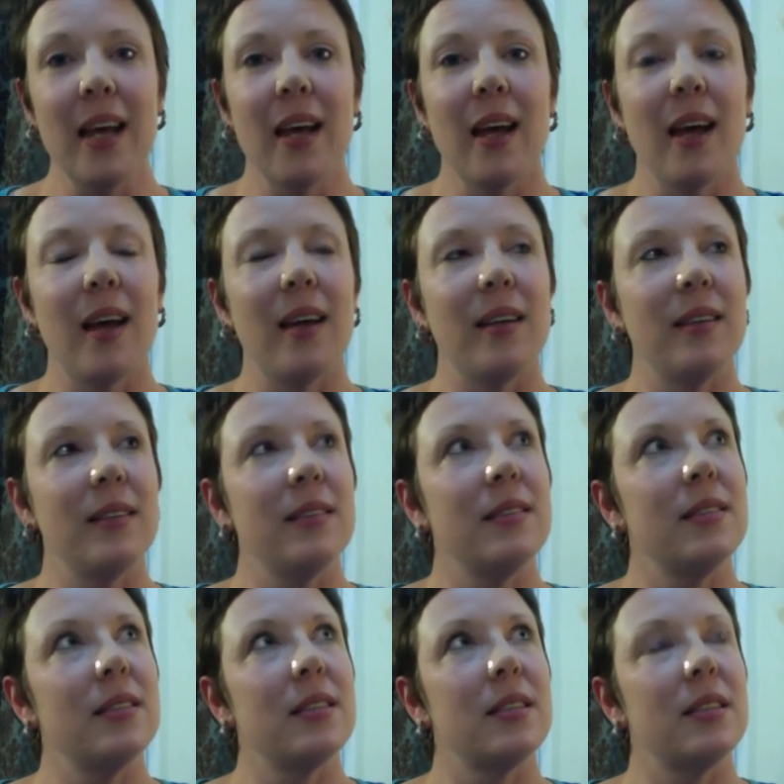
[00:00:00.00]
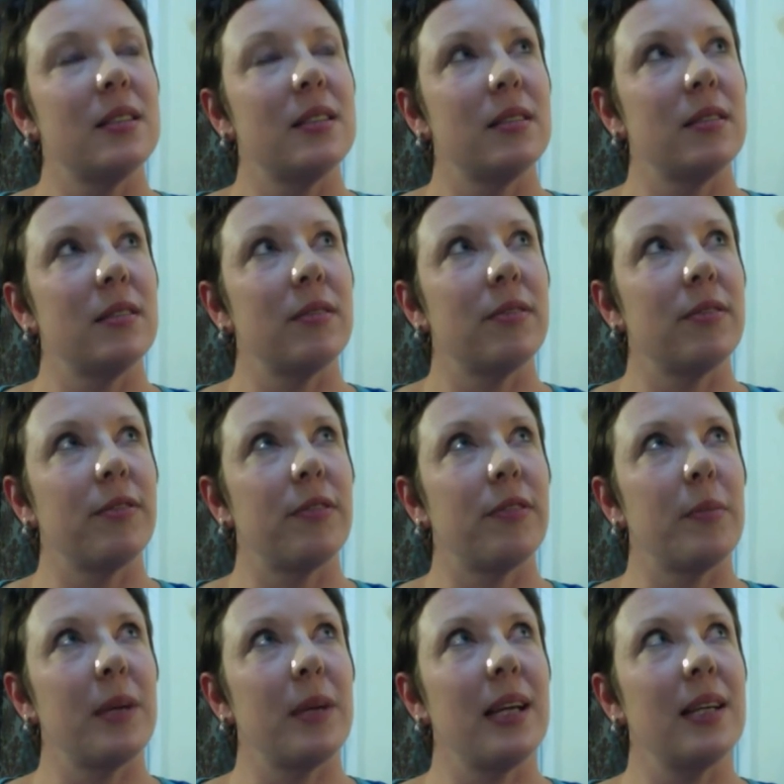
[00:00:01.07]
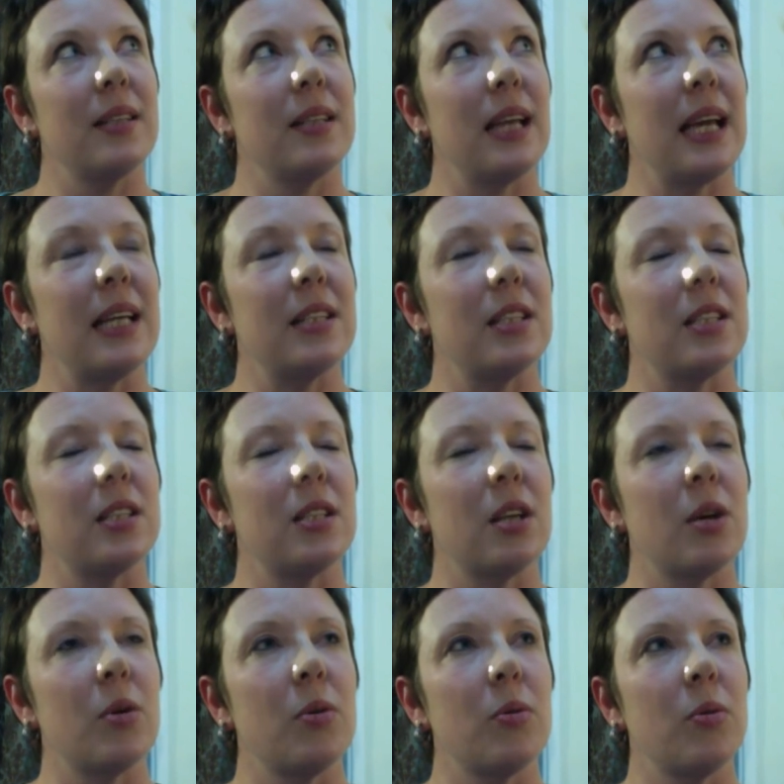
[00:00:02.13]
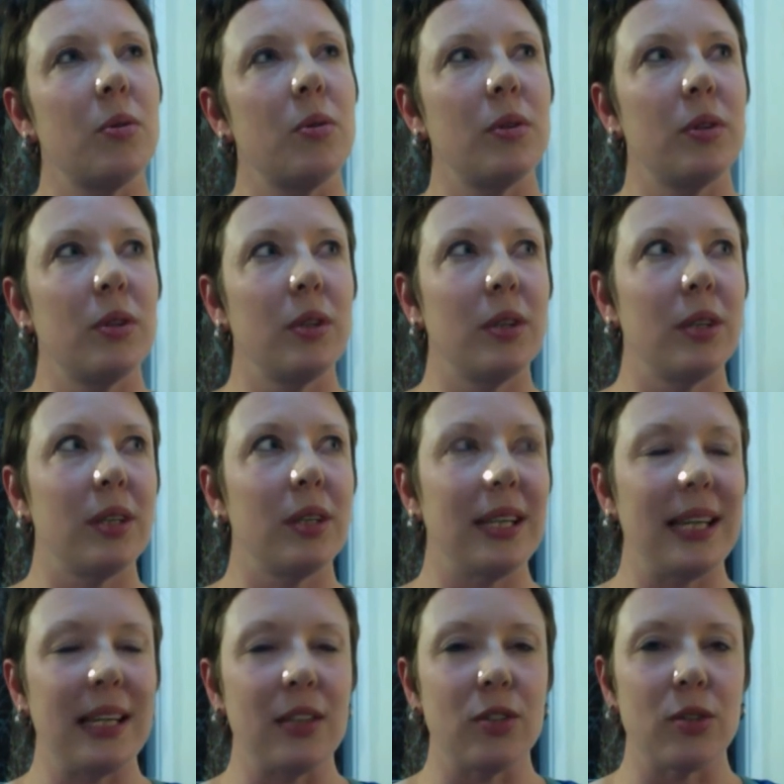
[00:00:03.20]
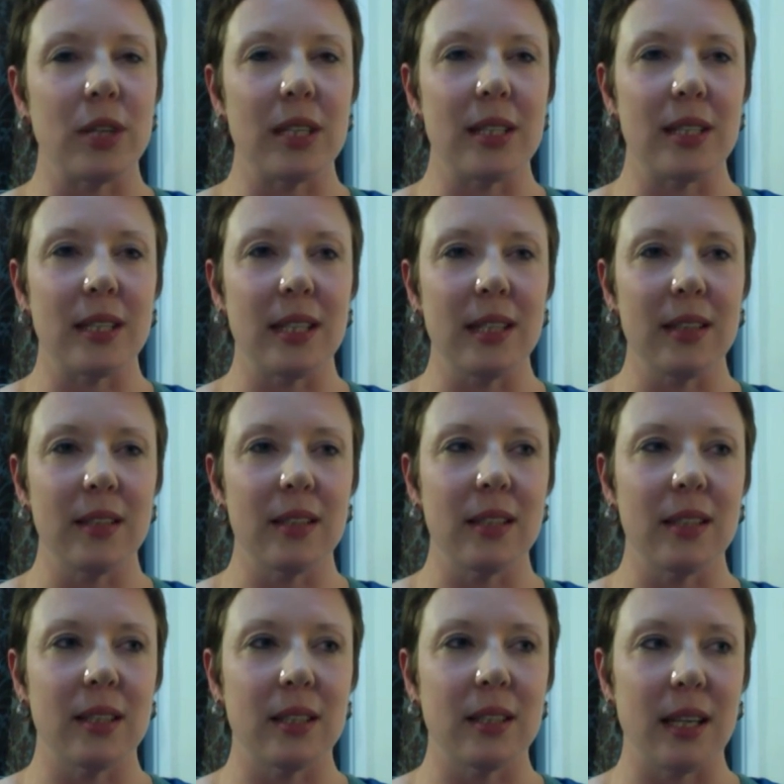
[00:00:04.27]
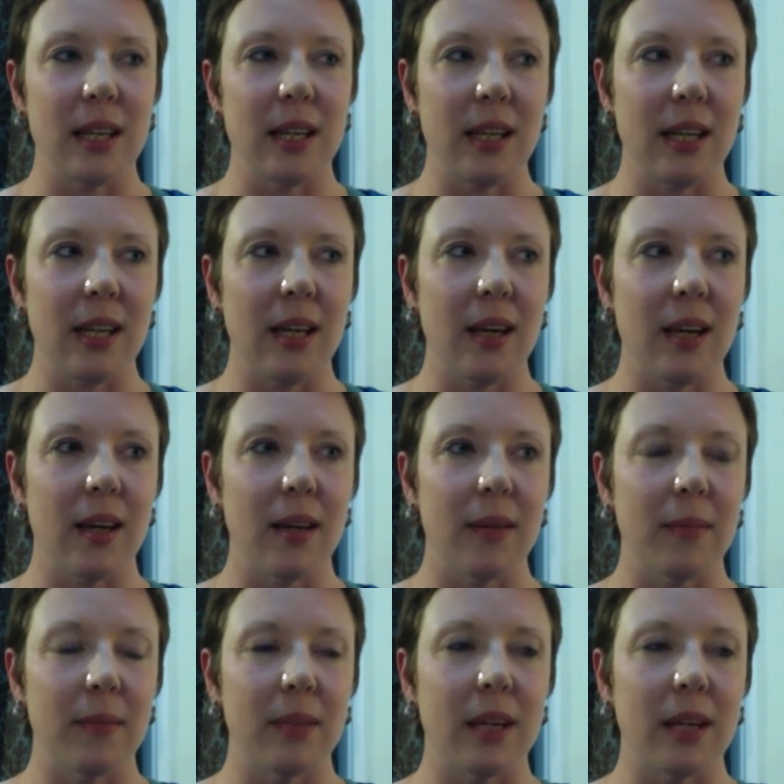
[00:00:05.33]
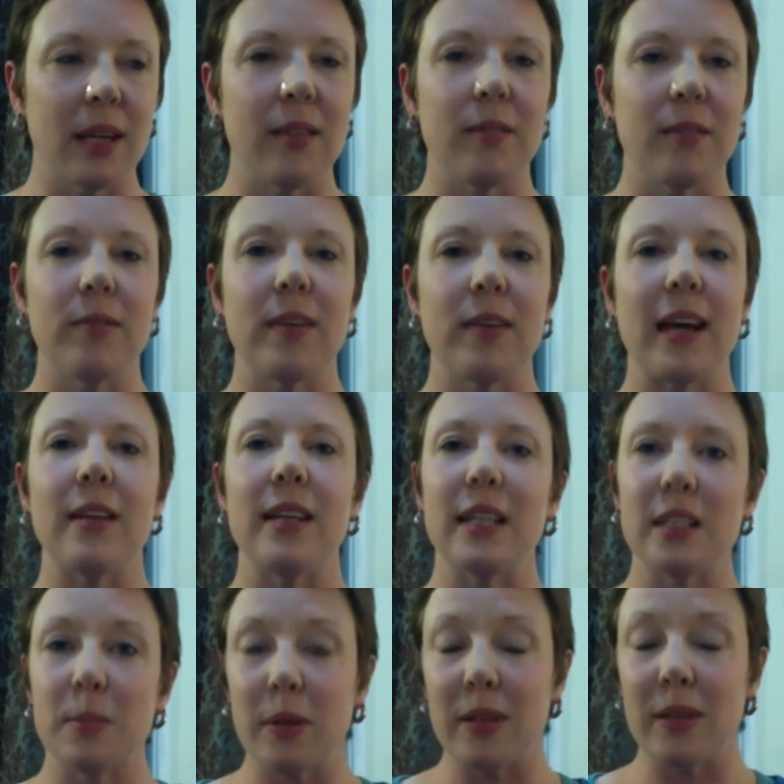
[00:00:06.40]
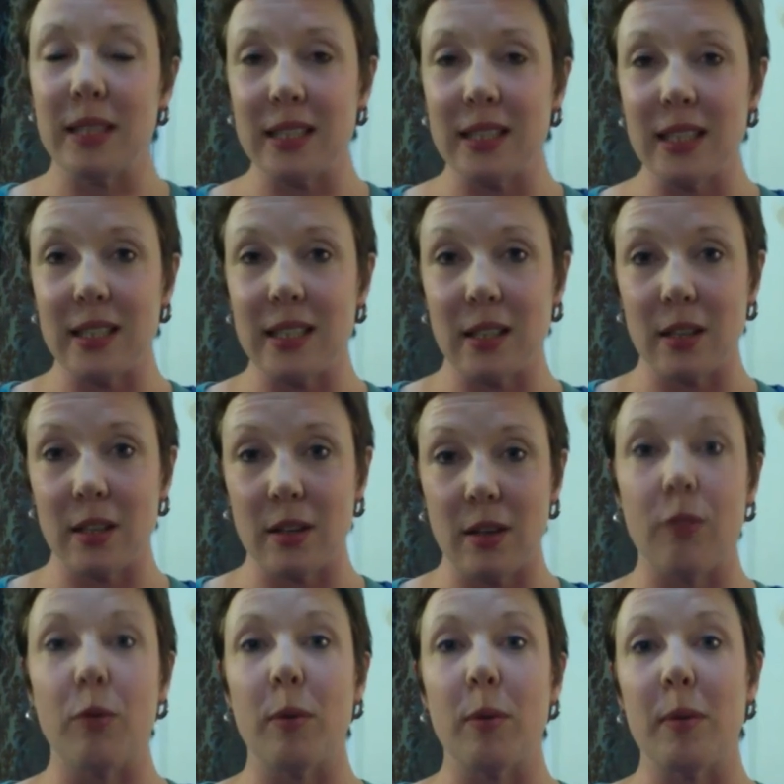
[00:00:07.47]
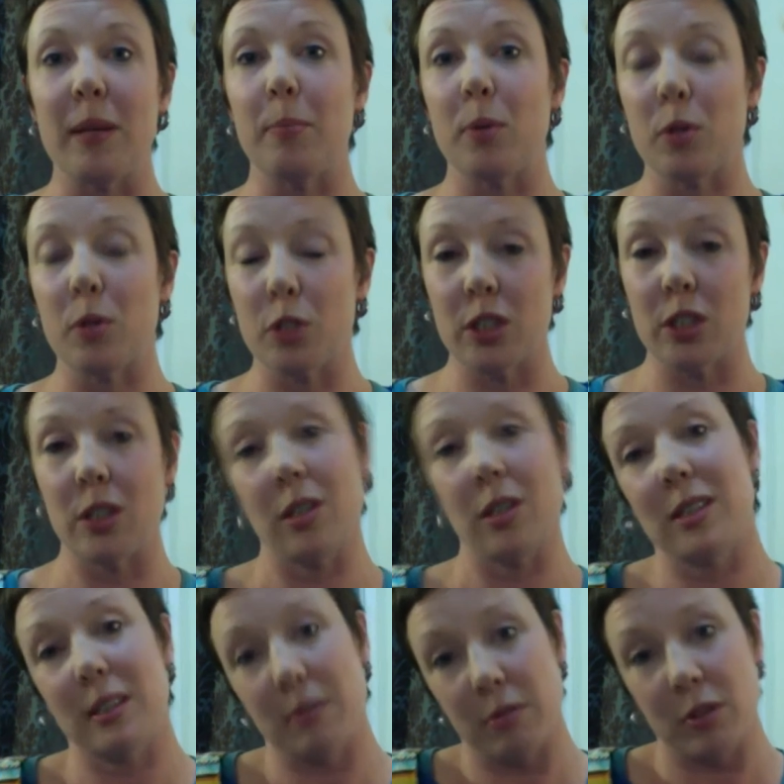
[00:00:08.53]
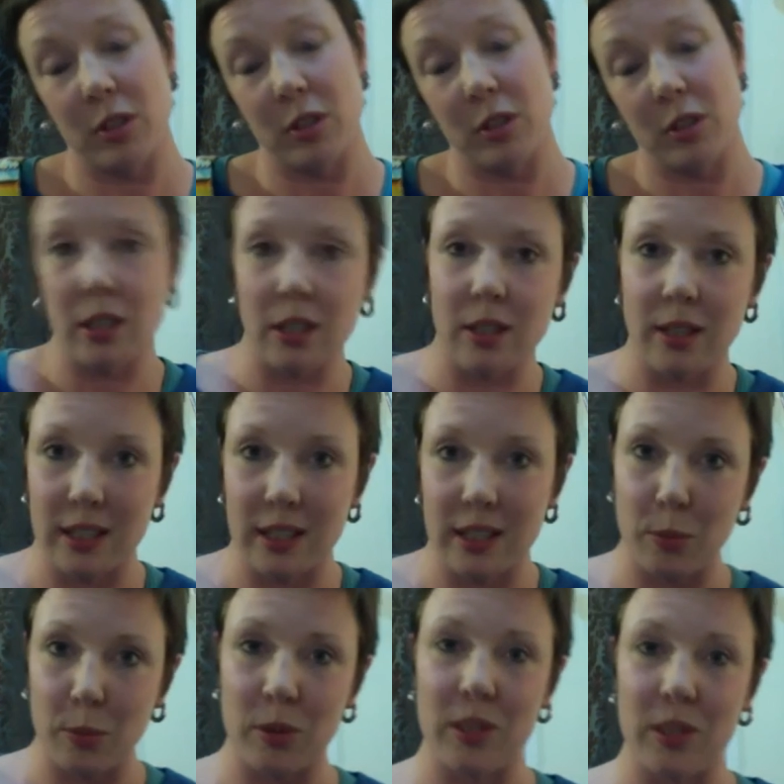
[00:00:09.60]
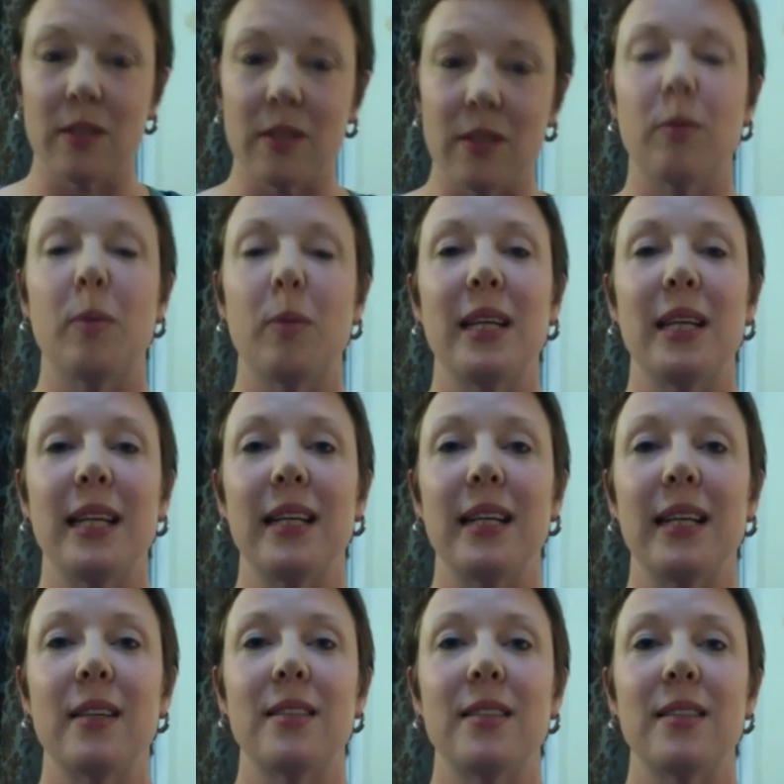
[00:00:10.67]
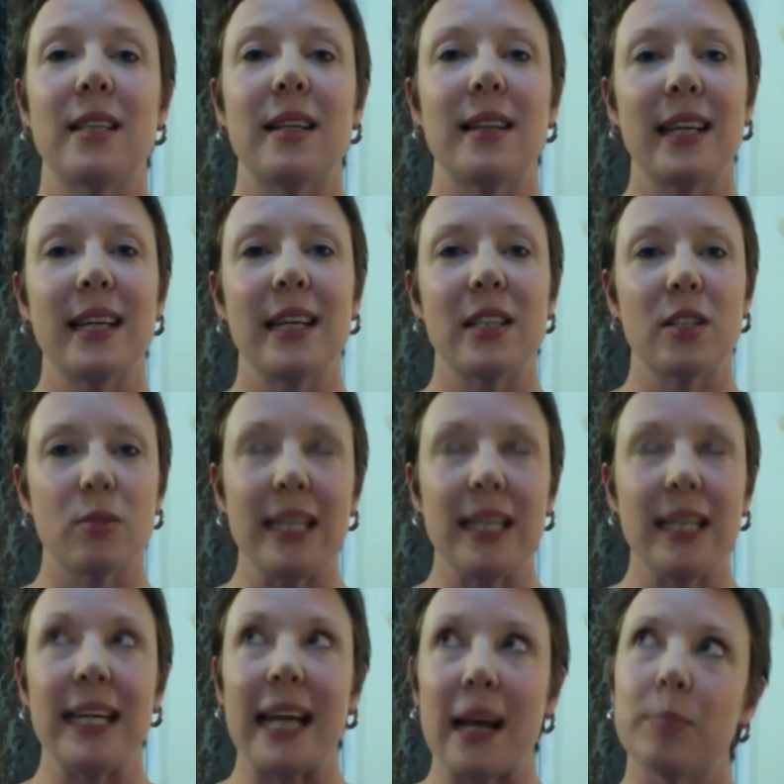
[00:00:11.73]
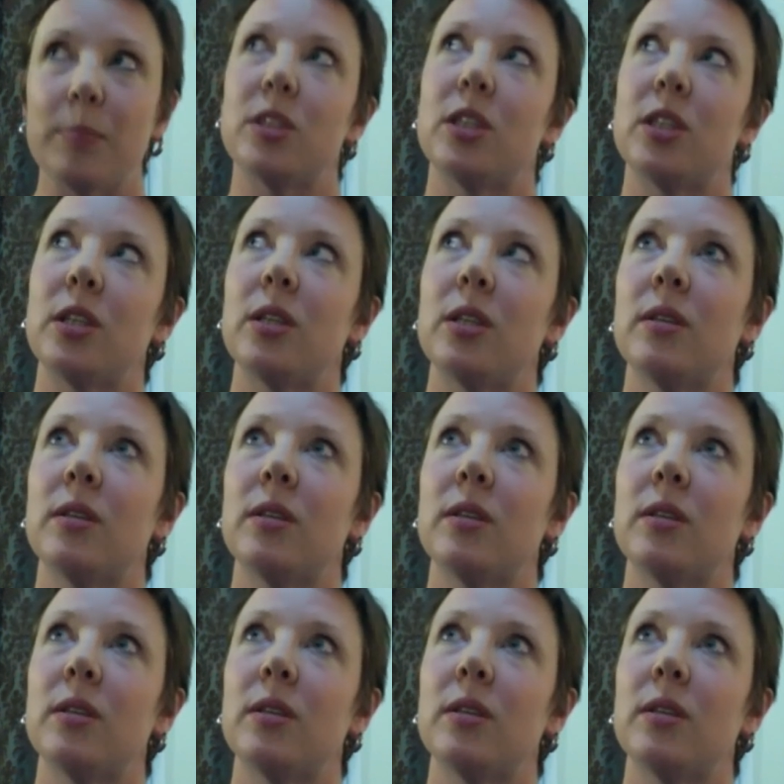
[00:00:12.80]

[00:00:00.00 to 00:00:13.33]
and for me, it's so interesting to see kind of how the experiences of women in Portugal are different to the experiences of women in England. And I think it's really helped me